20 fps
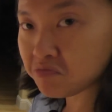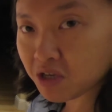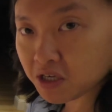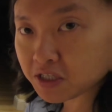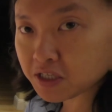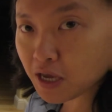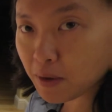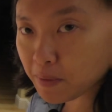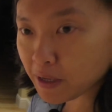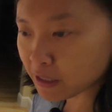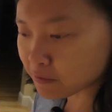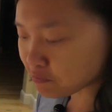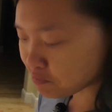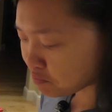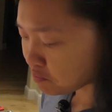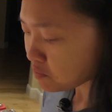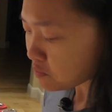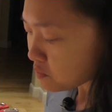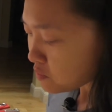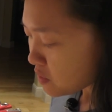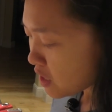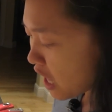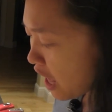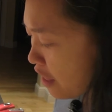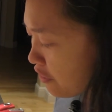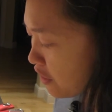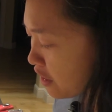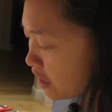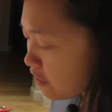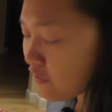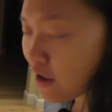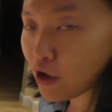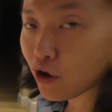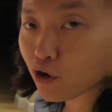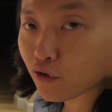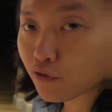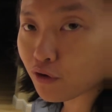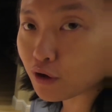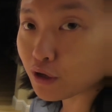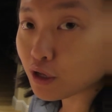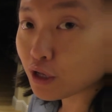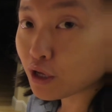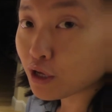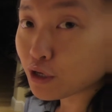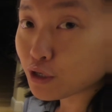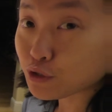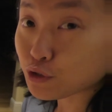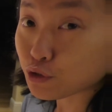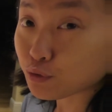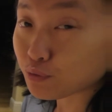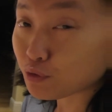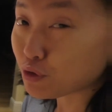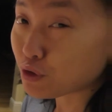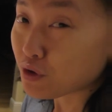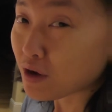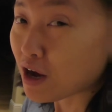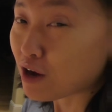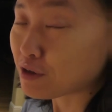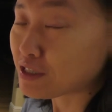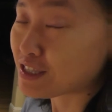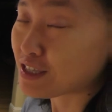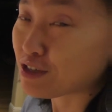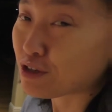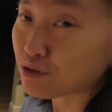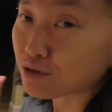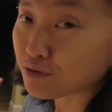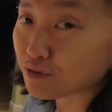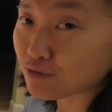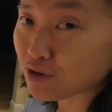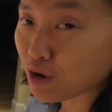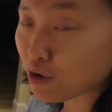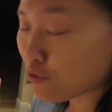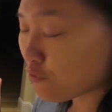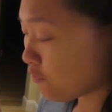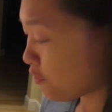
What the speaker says: It's yummy. I think if I go for soup noodle, I'll still go